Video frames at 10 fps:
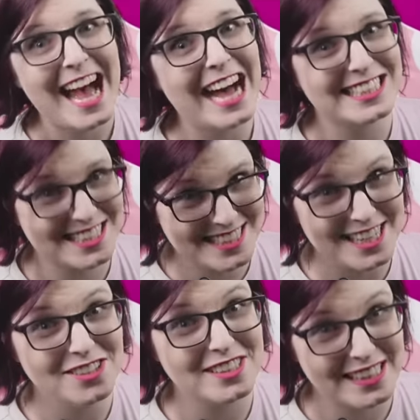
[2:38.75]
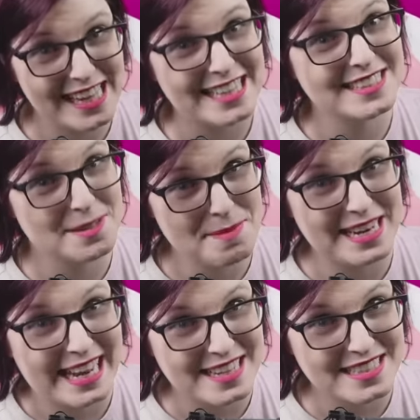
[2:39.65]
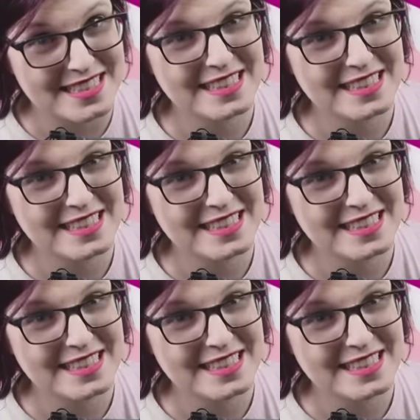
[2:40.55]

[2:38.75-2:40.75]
and still collects the minis.